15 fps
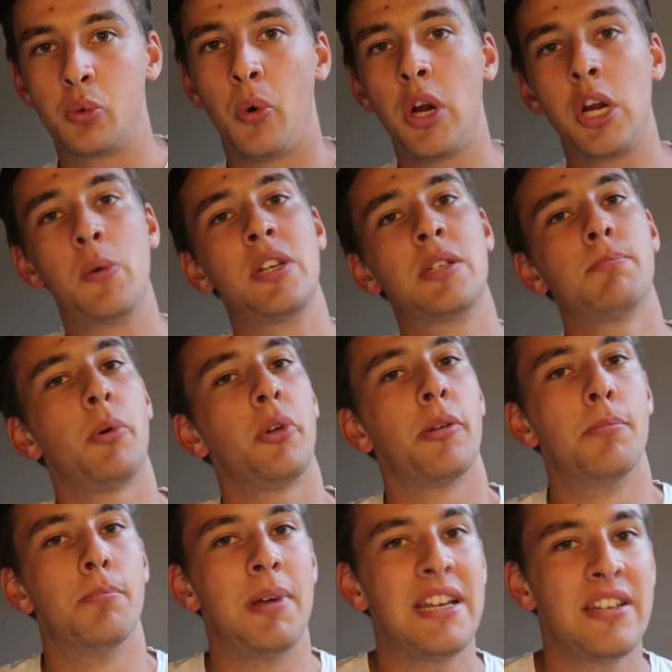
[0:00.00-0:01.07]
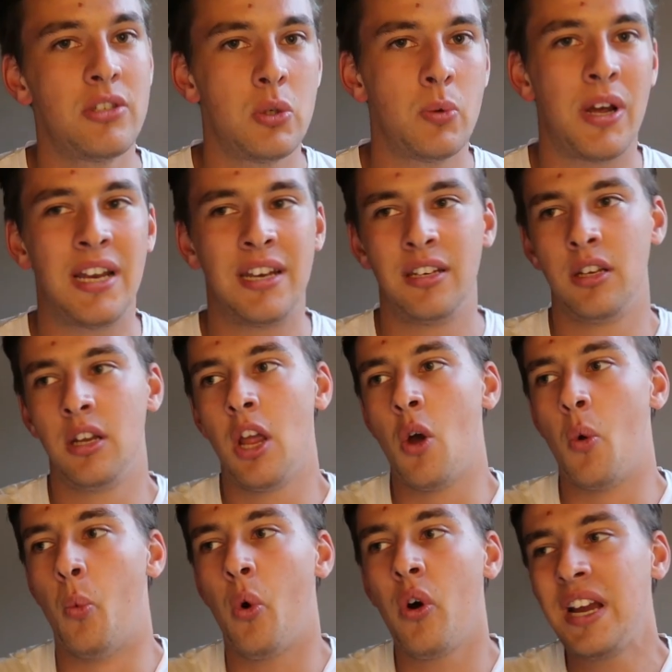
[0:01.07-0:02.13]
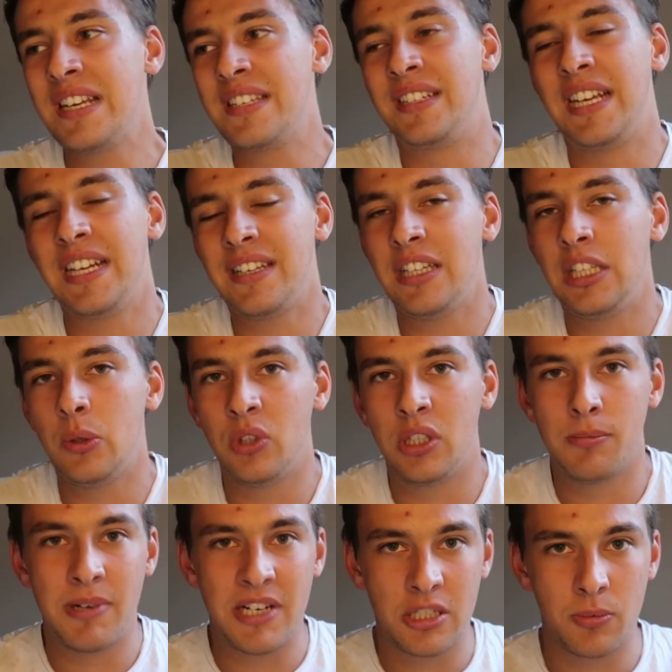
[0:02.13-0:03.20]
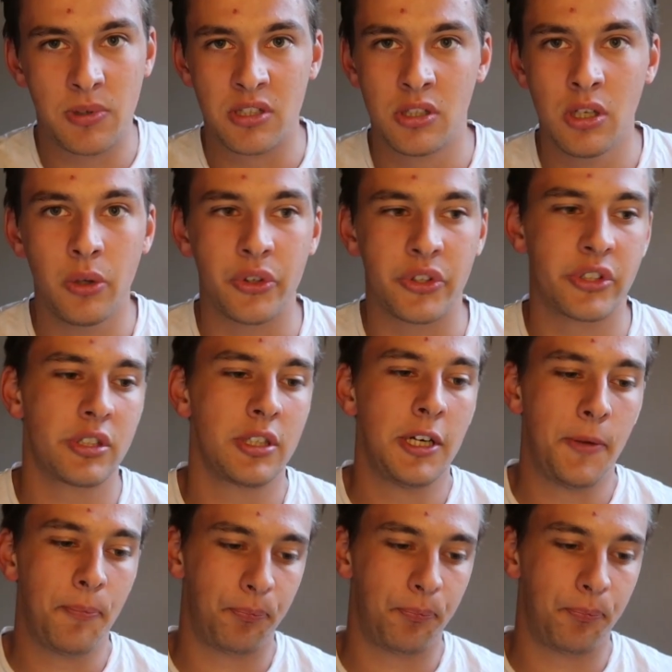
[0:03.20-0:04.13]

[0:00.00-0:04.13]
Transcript: what you respond best to, and what is getting you the best results.